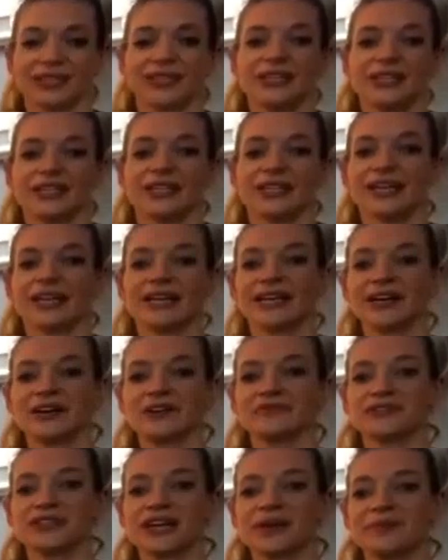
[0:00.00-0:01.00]

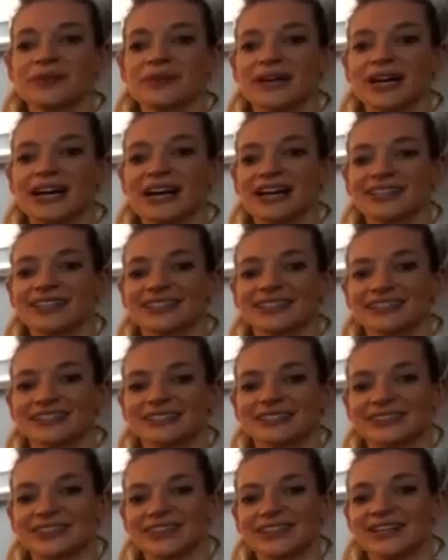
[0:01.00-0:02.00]
Inhale, flat back.
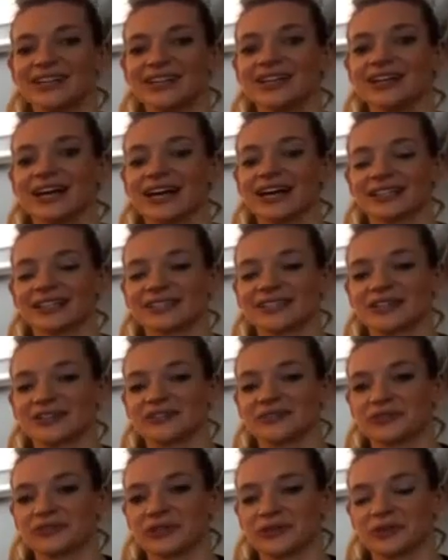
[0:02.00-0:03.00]

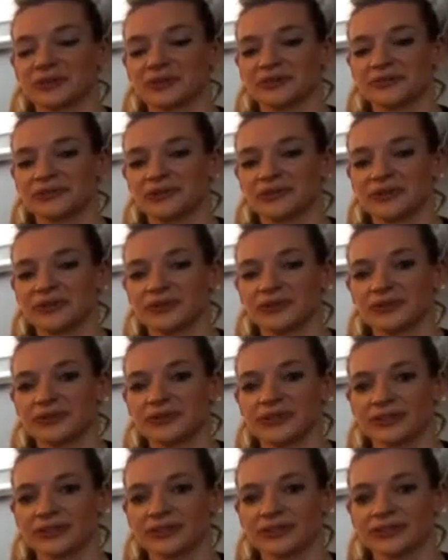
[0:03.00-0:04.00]
Exhale, forward
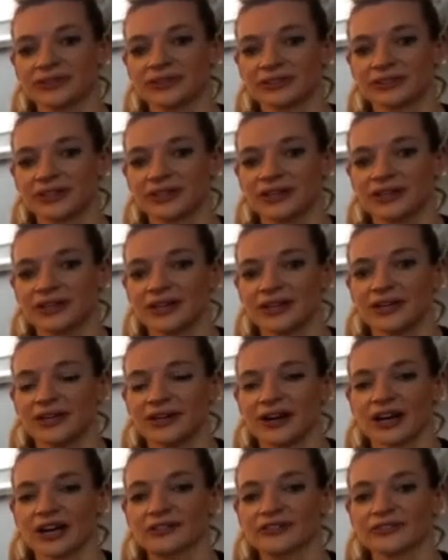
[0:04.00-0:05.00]
fold.
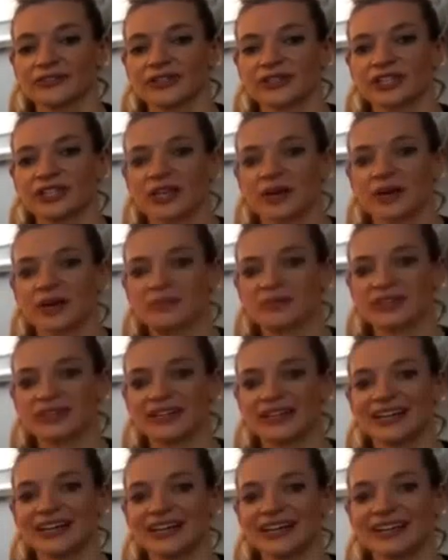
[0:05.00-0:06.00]
Arms reach up
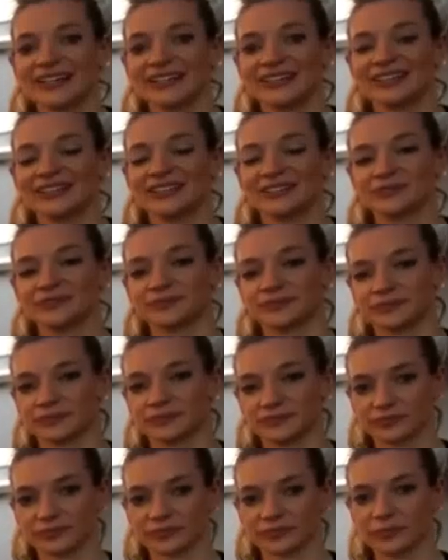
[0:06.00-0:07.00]
overhead.
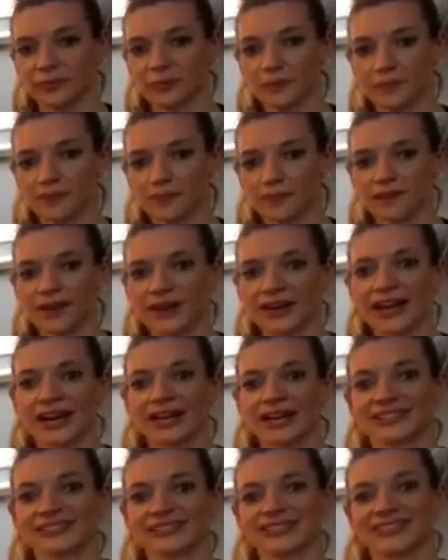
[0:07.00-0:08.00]

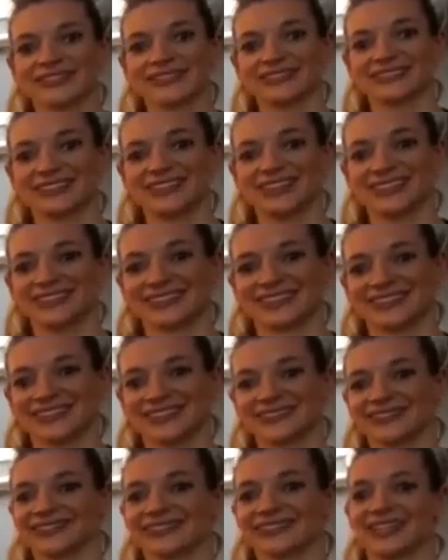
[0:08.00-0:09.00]
Exhale,
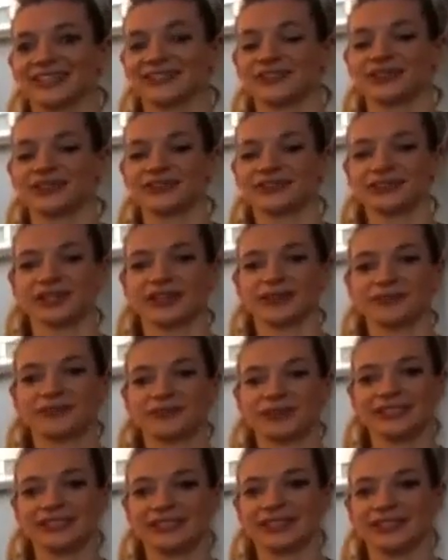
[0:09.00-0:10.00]
Tadasana. We'll take 2 sun
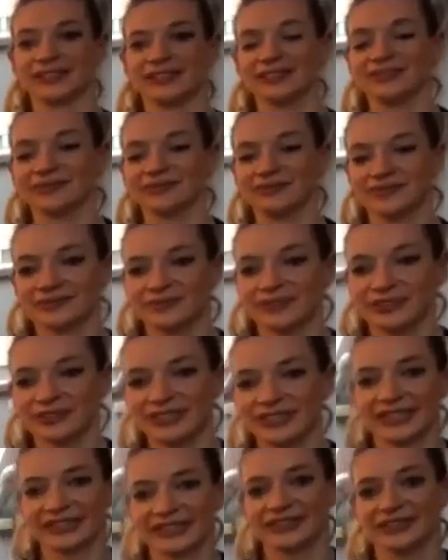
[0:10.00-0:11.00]
Bs here,
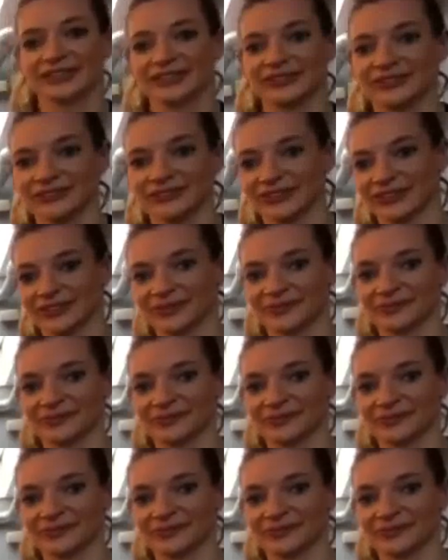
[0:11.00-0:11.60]
moving at your own rhythm.